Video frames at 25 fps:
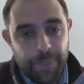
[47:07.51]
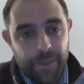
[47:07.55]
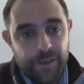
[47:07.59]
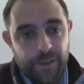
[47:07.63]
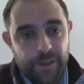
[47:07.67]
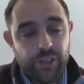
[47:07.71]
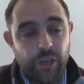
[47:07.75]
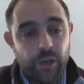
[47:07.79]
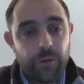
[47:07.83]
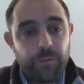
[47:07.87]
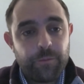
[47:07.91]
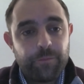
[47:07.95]

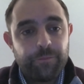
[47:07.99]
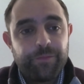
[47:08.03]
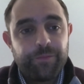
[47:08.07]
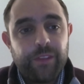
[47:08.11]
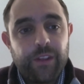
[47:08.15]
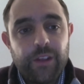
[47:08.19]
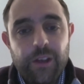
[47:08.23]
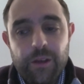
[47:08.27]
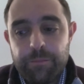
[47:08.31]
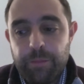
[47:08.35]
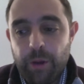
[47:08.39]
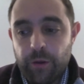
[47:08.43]
So
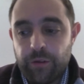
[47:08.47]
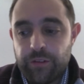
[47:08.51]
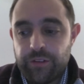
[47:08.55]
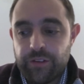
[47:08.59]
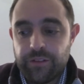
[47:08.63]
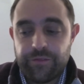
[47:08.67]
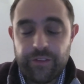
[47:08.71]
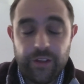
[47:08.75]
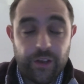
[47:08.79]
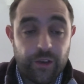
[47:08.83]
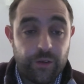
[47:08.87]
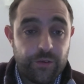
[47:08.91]
both
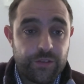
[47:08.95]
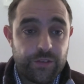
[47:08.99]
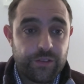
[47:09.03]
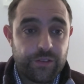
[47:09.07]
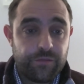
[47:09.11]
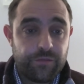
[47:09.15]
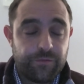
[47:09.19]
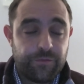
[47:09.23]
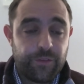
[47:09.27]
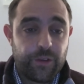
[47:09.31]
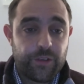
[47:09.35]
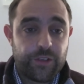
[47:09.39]
of those,
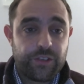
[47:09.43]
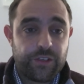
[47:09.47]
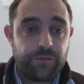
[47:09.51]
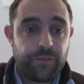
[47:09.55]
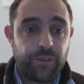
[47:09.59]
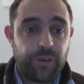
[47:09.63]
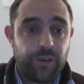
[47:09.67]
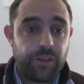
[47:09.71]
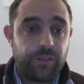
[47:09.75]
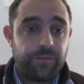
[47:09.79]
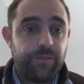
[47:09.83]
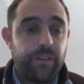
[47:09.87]
first of
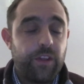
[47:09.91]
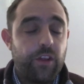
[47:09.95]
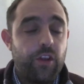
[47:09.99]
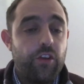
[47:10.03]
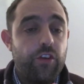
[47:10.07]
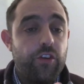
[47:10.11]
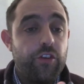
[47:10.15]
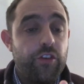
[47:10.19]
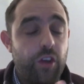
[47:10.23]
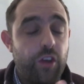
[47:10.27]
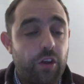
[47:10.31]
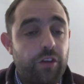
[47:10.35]
all,
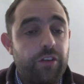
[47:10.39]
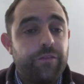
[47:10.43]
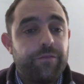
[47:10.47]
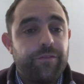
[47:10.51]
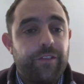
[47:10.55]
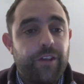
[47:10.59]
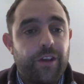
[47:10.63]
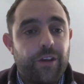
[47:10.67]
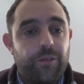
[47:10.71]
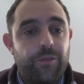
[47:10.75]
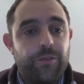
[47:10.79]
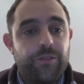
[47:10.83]
none of
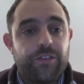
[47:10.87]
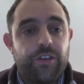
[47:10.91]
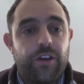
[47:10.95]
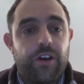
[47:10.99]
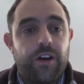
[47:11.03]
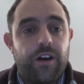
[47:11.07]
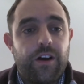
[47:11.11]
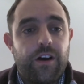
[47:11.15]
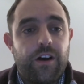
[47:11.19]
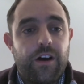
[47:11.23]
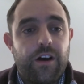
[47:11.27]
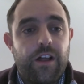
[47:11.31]
those
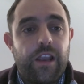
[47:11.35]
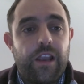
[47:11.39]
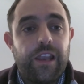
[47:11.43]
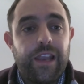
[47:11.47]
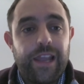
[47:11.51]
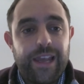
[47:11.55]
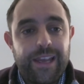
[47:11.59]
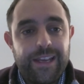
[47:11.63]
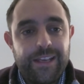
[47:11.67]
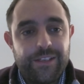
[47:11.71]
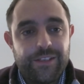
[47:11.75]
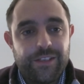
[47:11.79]
are
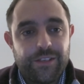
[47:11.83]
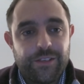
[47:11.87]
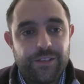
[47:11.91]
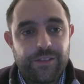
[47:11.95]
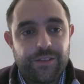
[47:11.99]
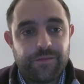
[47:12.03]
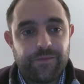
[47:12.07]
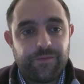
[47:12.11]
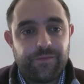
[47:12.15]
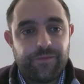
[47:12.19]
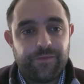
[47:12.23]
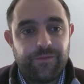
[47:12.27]

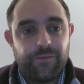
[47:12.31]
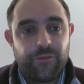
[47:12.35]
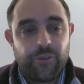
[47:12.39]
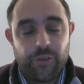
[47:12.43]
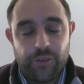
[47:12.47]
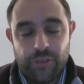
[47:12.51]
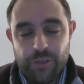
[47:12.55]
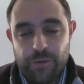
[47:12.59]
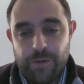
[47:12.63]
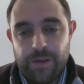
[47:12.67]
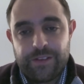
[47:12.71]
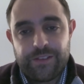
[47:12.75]
lasers,
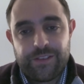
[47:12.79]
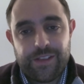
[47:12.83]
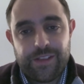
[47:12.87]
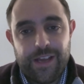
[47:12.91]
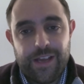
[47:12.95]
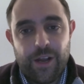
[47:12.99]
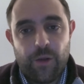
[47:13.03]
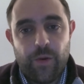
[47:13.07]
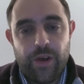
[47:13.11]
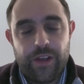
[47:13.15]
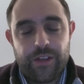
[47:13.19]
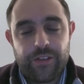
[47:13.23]
just to answer
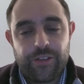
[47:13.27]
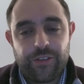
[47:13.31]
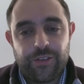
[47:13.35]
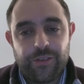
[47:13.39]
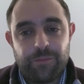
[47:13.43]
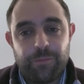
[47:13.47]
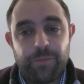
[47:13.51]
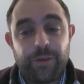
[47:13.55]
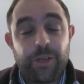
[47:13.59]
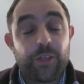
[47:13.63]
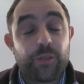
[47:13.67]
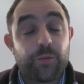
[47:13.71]
that
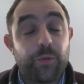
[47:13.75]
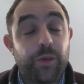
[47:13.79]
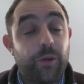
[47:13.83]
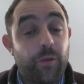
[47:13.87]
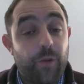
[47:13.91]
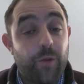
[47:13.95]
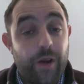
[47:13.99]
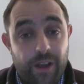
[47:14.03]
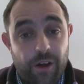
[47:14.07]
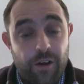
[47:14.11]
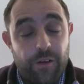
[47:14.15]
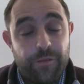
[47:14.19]
question, because we
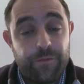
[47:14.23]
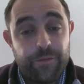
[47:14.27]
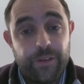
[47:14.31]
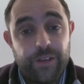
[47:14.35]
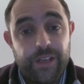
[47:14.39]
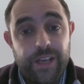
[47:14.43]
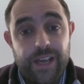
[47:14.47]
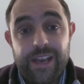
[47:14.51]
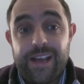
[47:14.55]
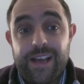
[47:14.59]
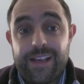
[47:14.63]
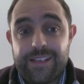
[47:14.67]
quite often
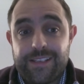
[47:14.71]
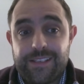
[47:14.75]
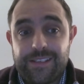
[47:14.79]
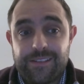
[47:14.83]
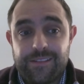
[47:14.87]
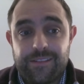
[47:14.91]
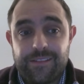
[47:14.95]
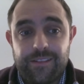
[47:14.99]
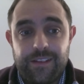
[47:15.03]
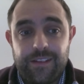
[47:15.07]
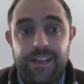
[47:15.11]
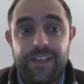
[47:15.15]
get
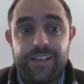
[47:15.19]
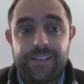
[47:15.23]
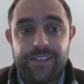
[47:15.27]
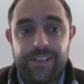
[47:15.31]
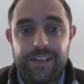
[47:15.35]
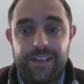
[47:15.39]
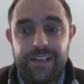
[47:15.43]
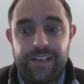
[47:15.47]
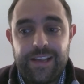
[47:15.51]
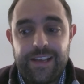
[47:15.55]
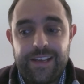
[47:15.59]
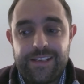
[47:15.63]
asked, is
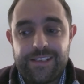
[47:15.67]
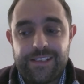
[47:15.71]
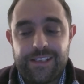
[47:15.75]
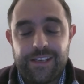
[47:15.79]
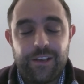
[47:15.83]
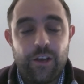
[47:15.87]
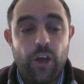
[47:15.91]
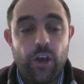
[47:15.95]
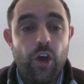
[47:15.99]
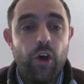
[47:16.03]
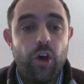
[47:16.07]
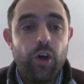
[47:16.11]
it a laser?